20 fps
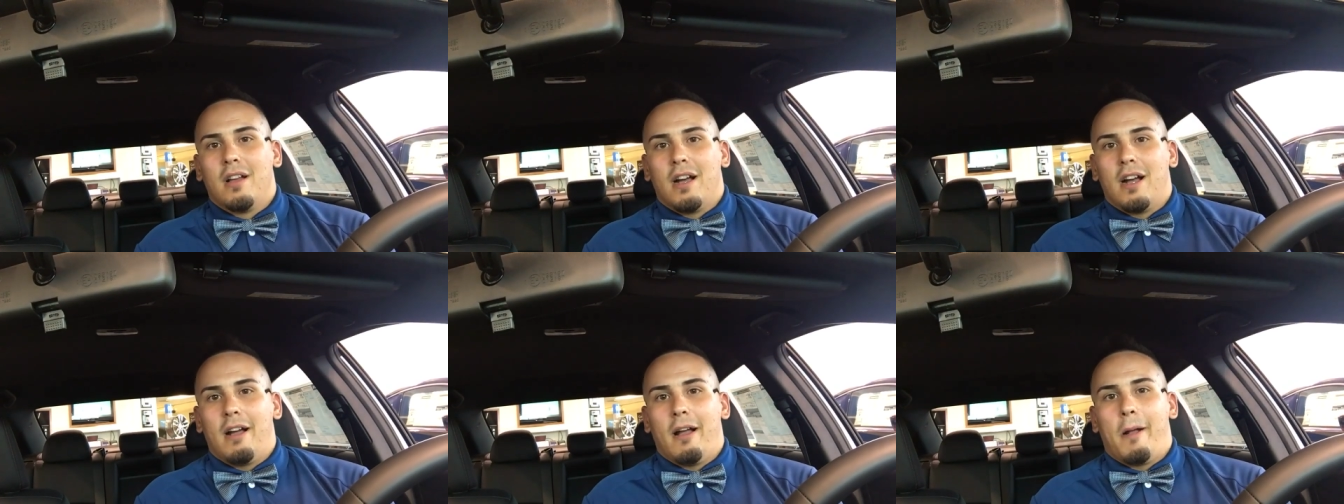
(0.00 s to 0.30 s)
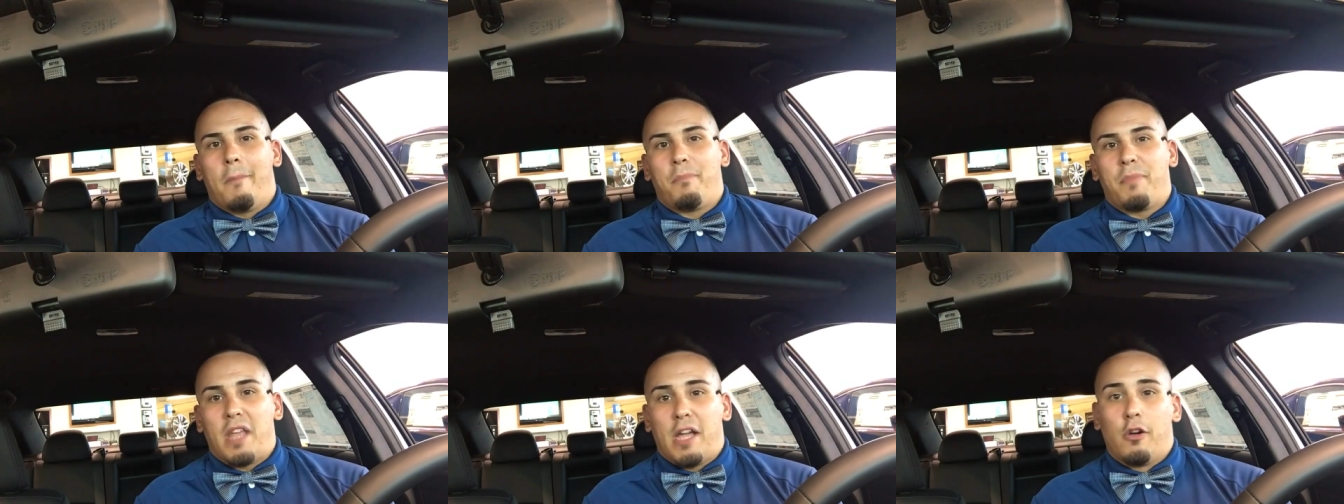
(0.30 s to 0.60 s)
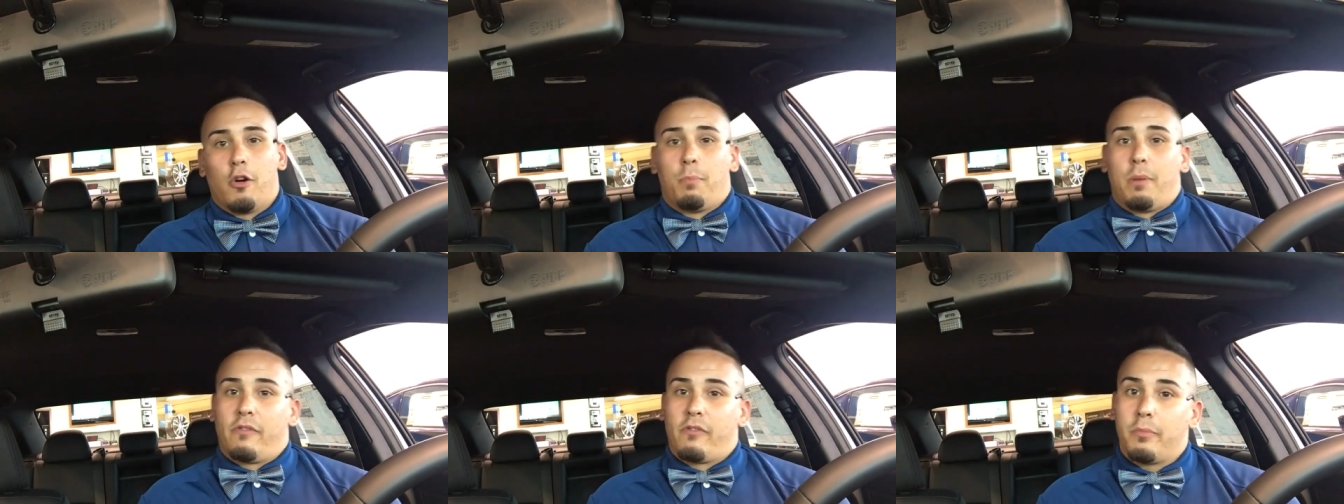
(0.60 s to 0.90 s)
um,
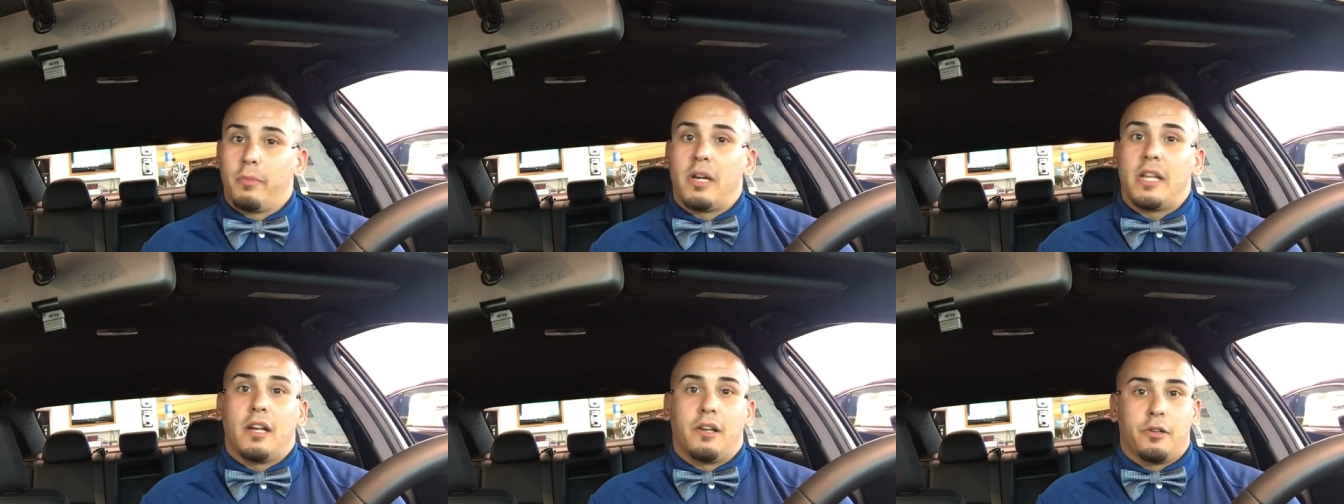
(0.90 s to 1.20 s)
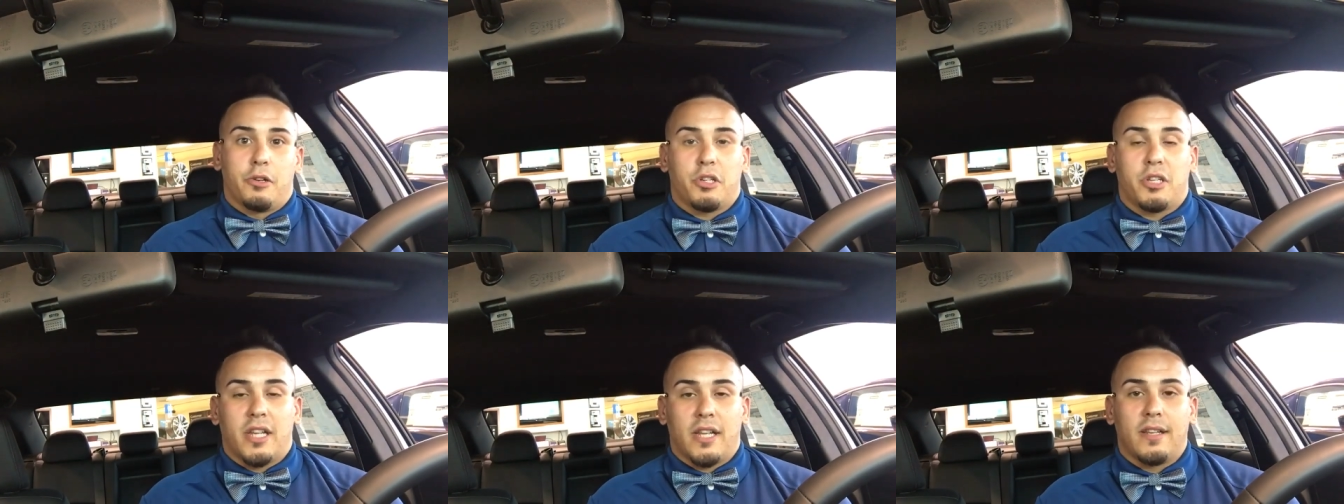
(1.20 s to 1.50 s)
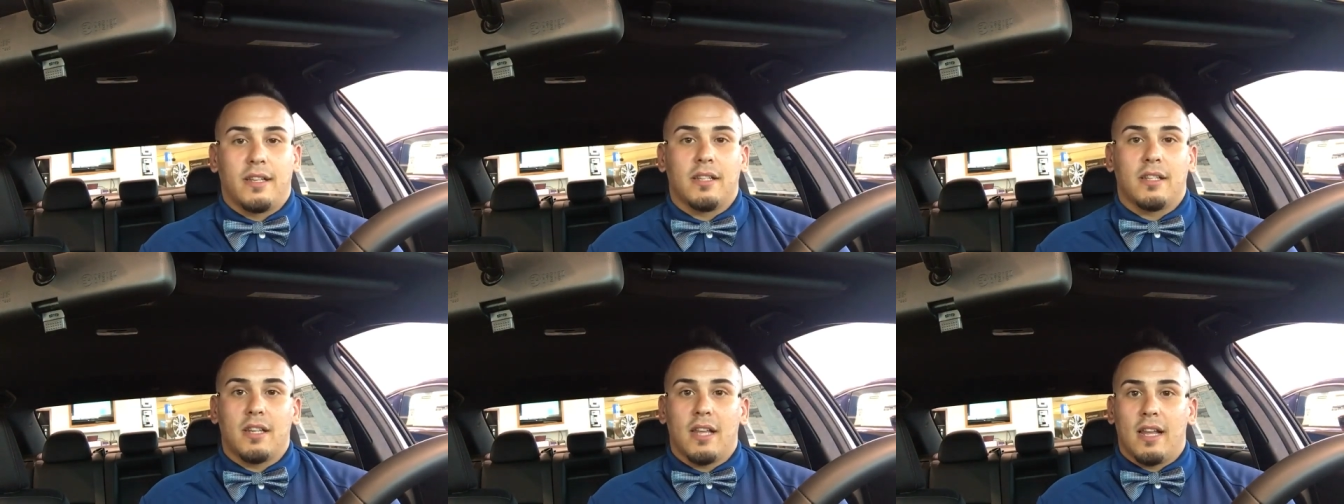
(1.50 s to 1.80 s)
I hope everybody
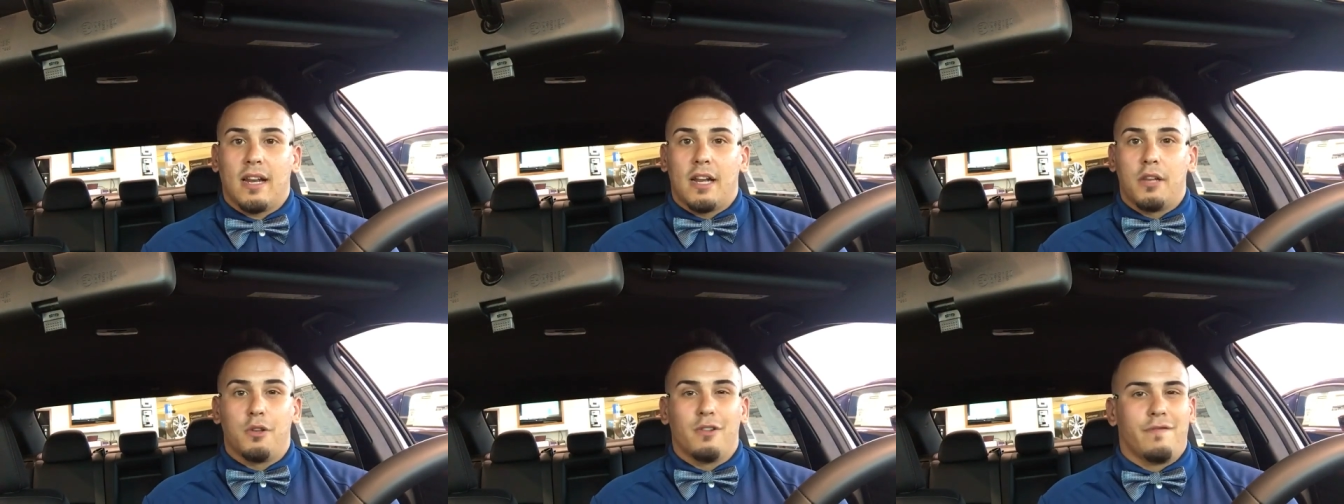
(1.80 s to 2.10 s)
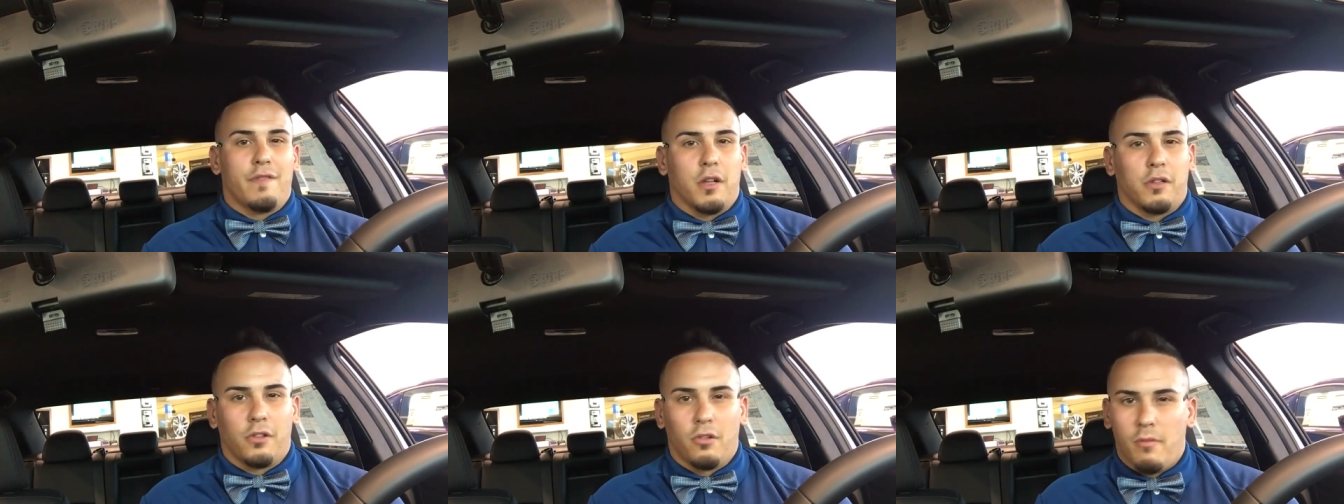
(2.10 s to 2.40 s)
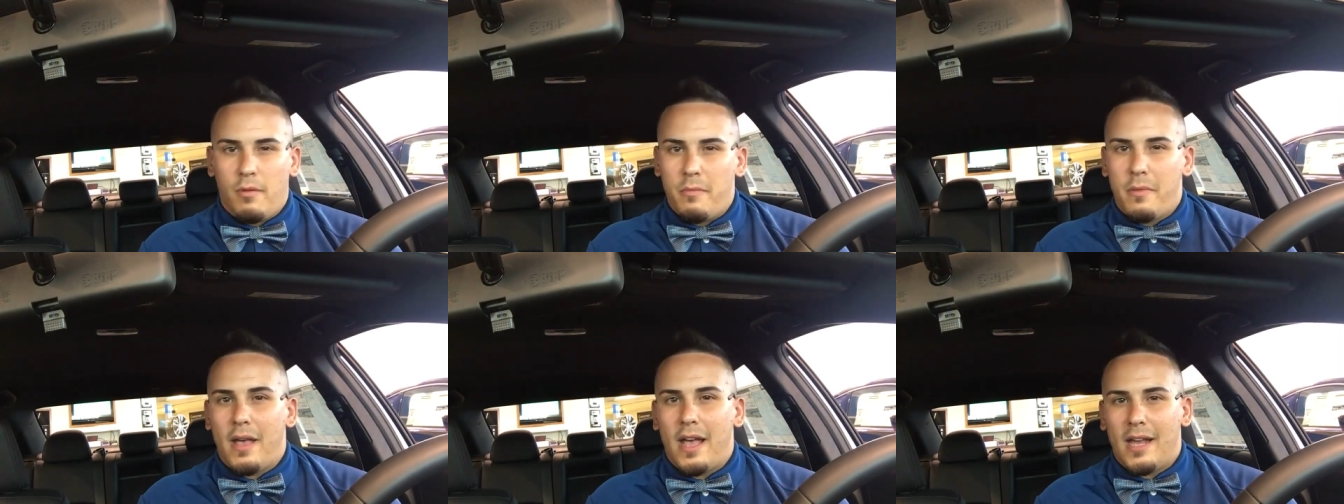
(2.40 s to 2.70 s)
understands, and I do feel a
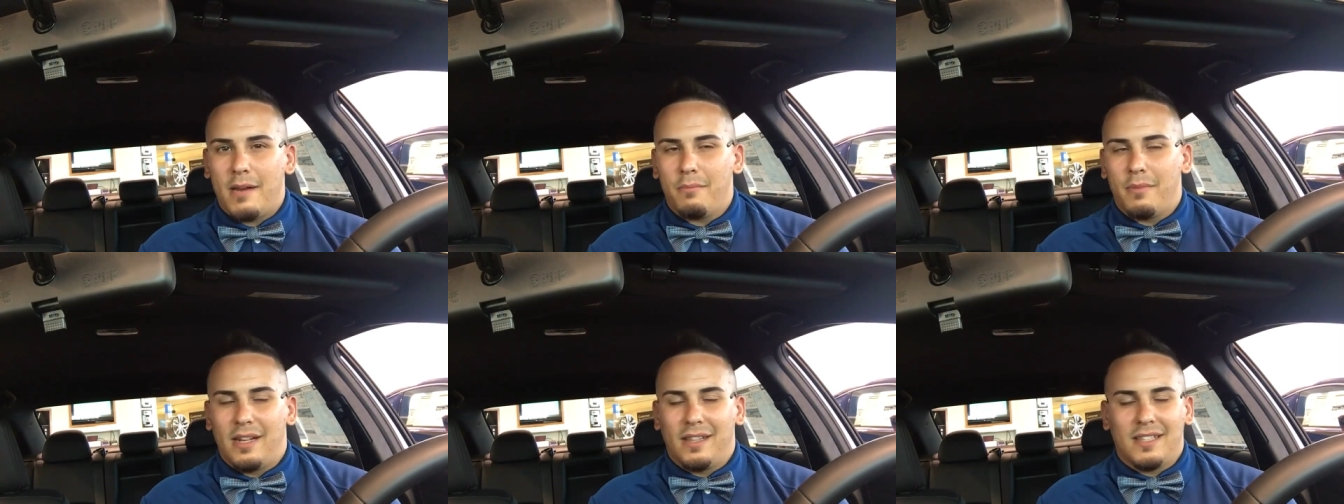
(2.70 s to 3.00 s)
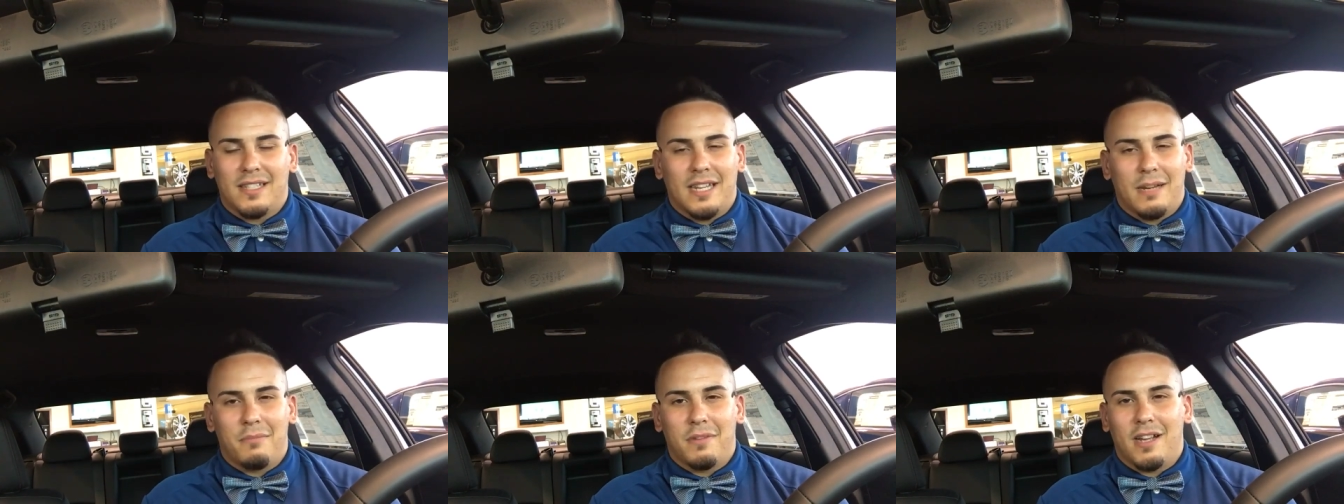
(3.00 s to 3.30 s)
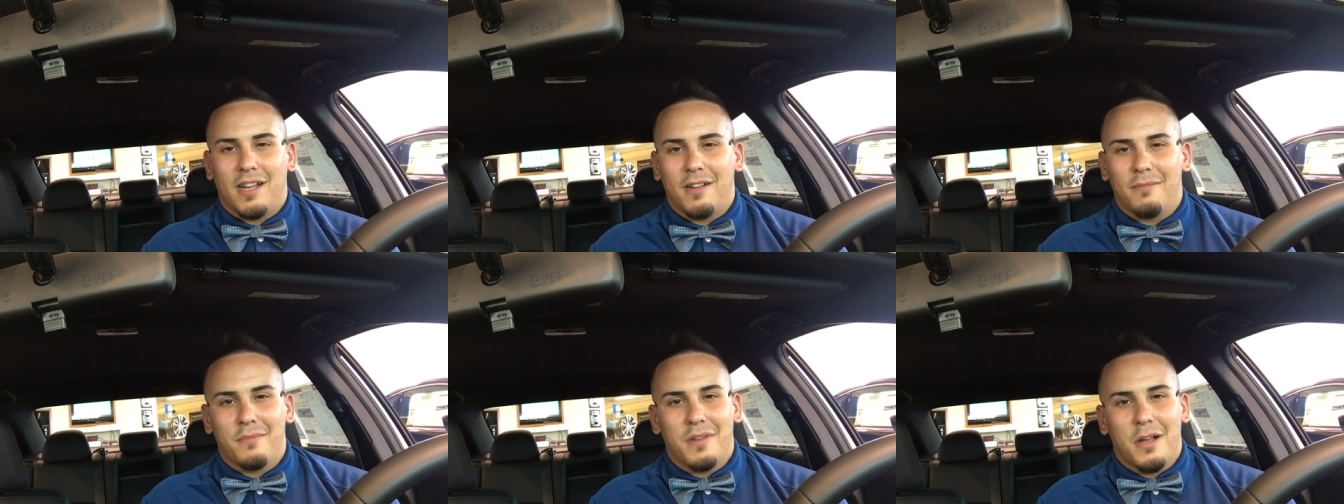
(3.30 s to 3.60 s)
little bit bad, but at the same
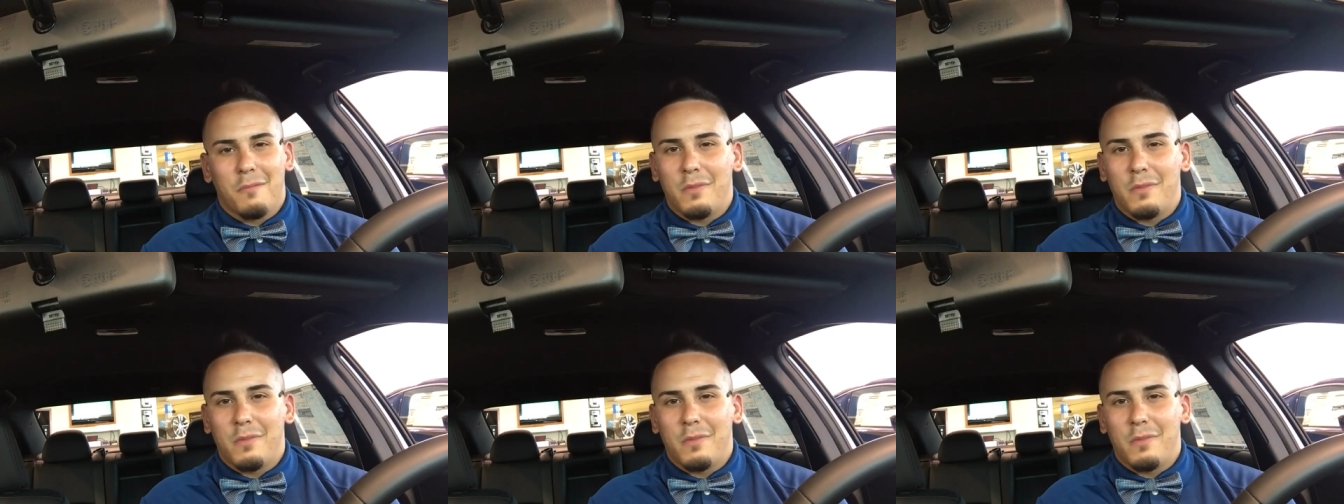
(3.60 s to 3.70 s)
time,